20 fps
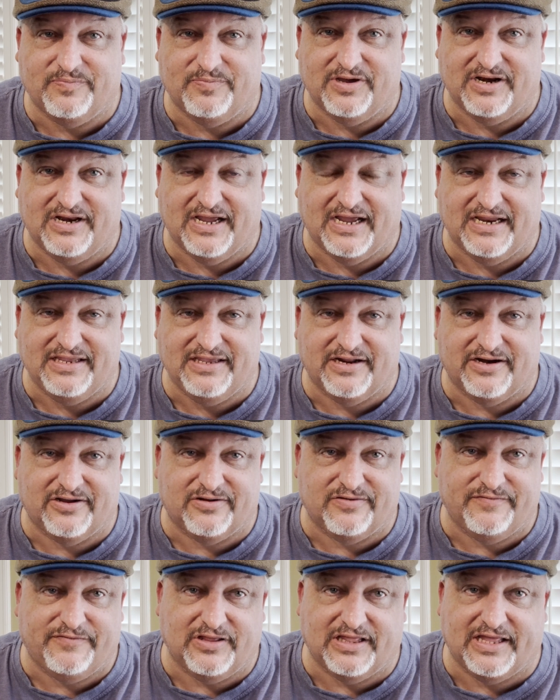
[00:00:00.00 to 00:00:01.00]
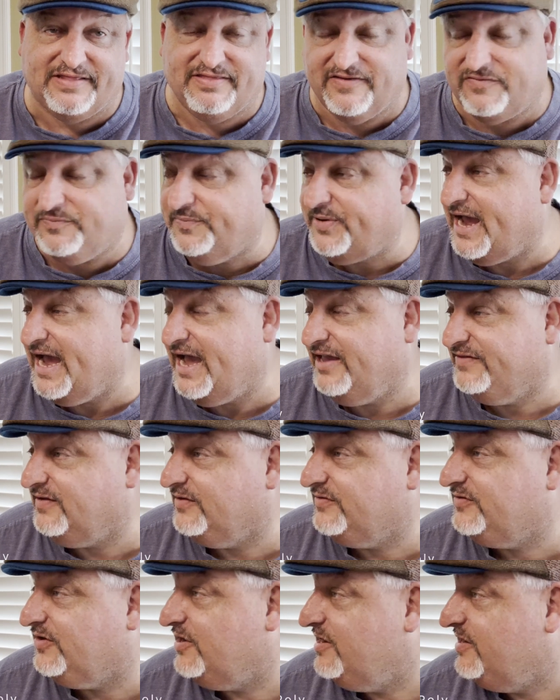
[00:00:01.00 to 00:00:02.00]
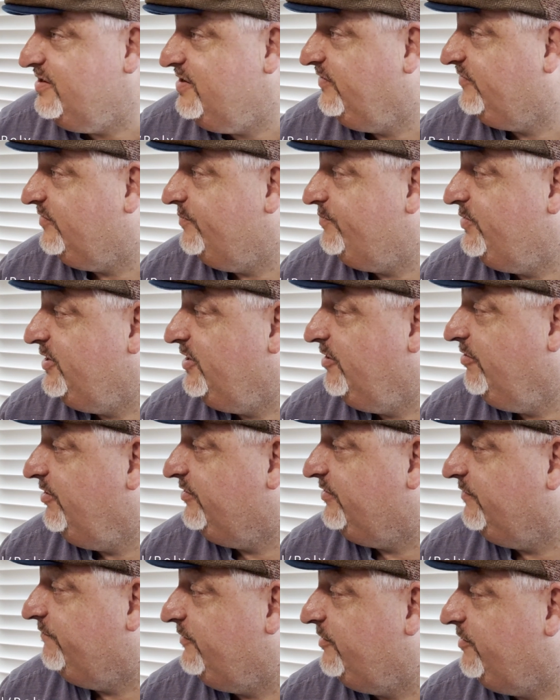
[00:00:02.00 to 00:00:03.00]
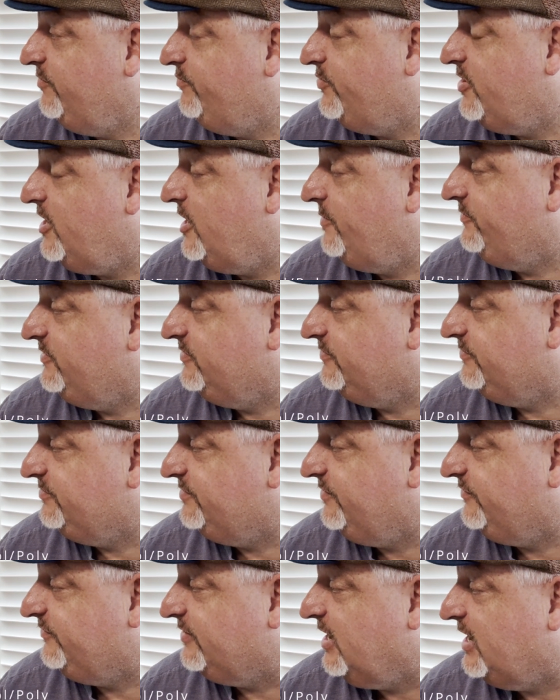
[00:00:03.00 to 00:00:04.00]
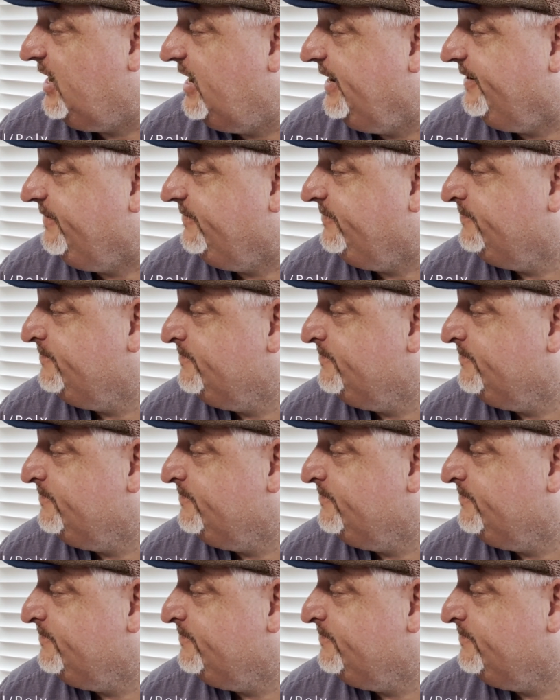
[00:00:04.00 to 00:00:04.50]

But, you know, if you let this pass, it's going to disappear. It's a very popular design.